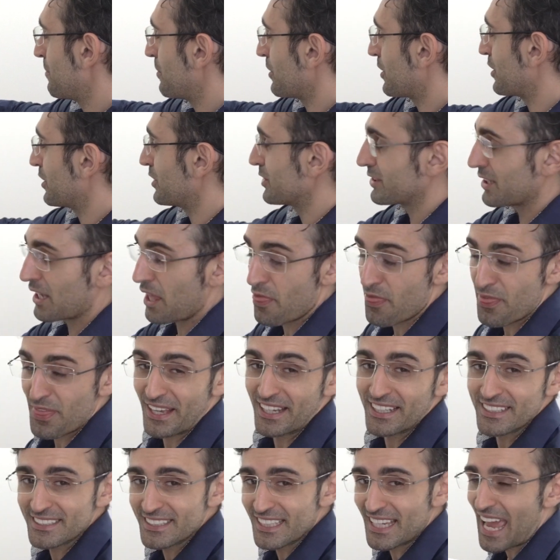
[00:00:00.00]
because it
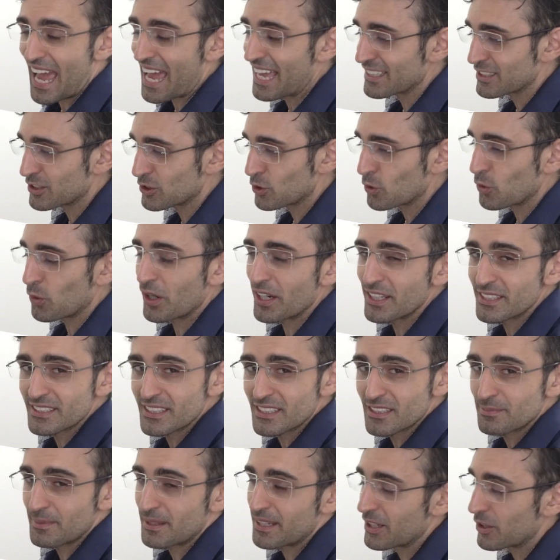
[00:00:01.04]
thinks it has twice
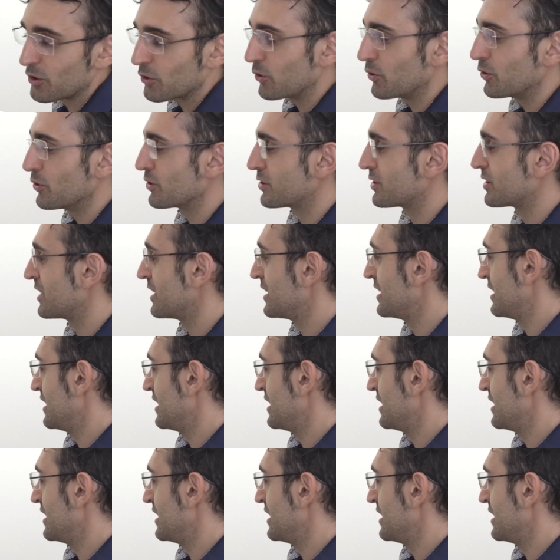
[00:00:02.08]
as many cores.